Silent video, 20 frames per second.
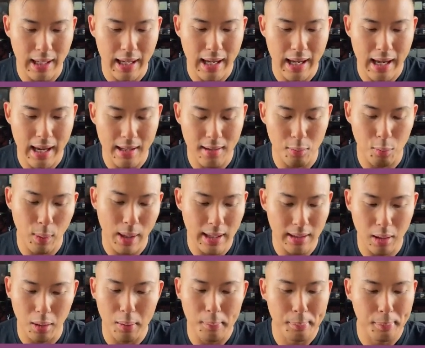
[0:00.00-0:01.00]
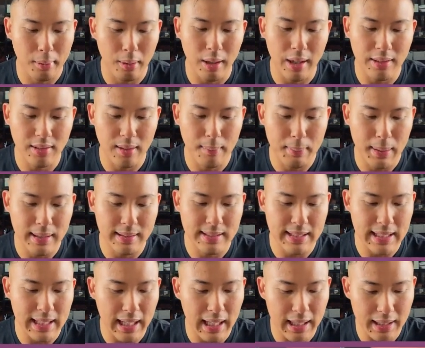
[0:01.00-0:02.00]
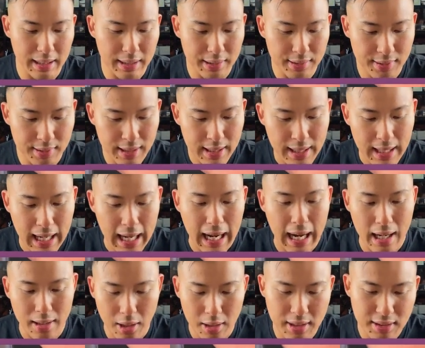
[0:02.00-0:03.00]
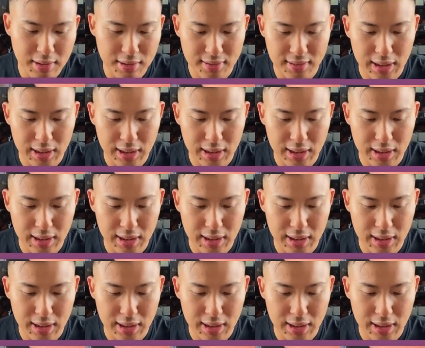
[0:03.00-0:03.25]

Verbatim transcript: at a way lower price compared to Giannis. I know these are